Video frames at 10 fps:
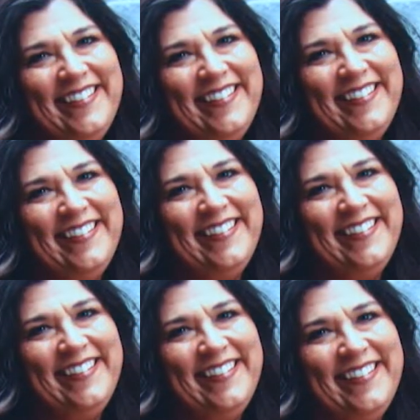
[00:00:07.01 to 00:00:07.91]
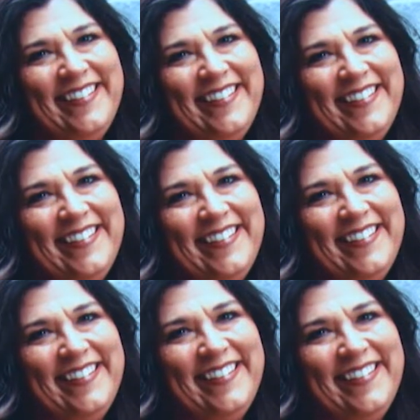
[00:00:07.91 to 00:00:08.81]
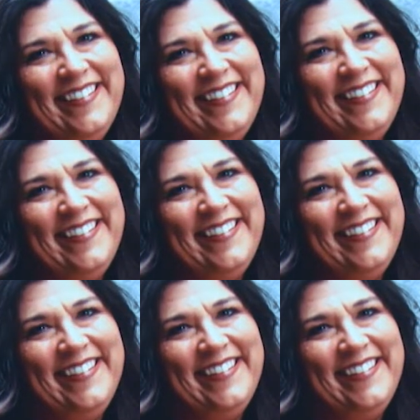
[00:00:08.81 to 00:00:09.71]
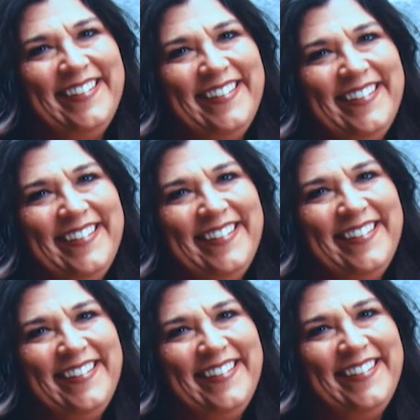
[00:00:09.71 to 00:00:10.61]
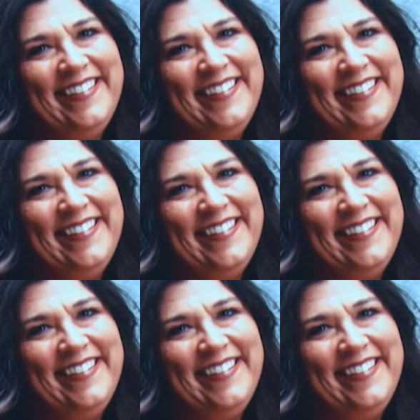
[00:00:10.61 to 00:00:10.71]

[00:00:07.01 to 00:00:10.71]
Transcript: (not speaking)